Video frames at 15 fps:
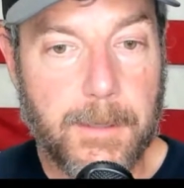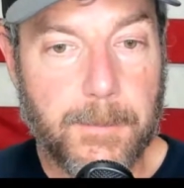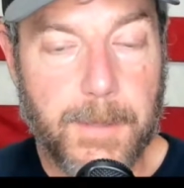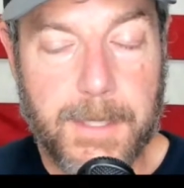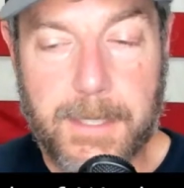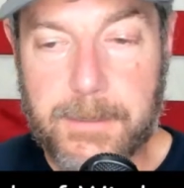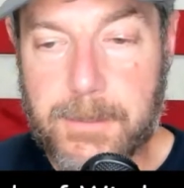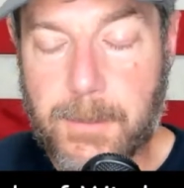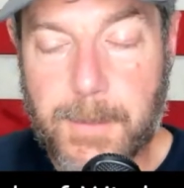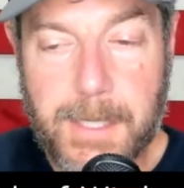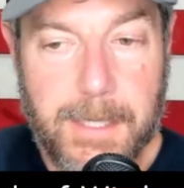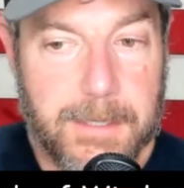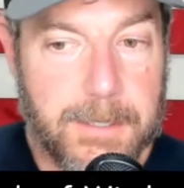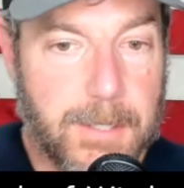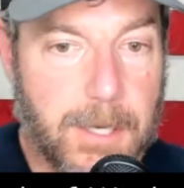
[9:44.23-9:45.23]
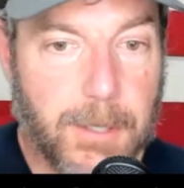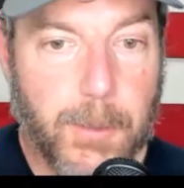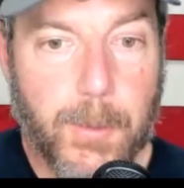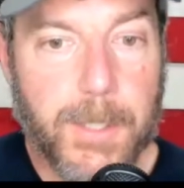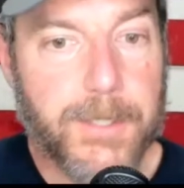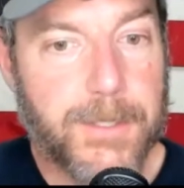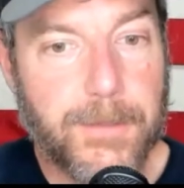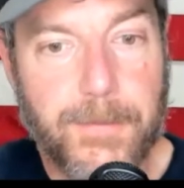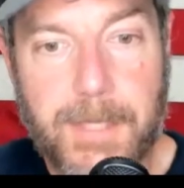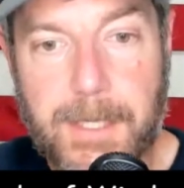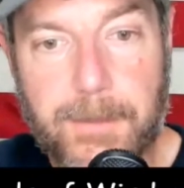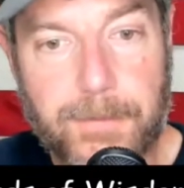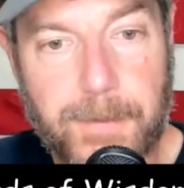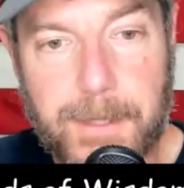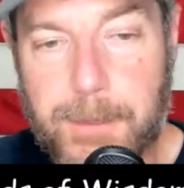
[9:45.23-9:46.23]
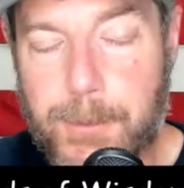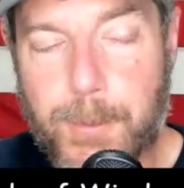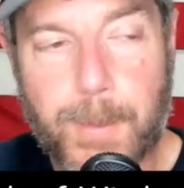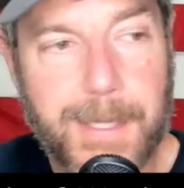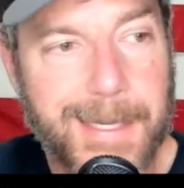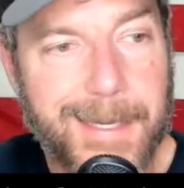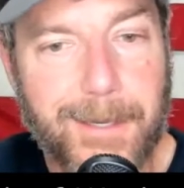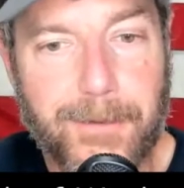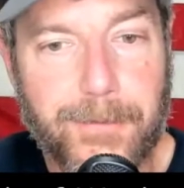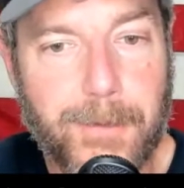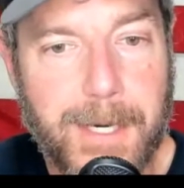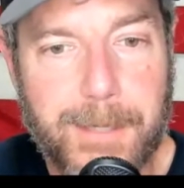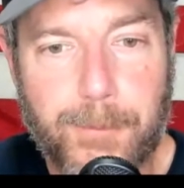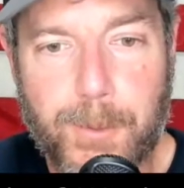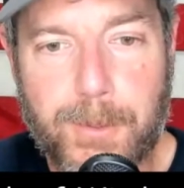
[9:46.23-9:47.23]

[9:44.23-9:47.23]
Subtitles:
Because to me, it's not a question of if. It used to be if, right?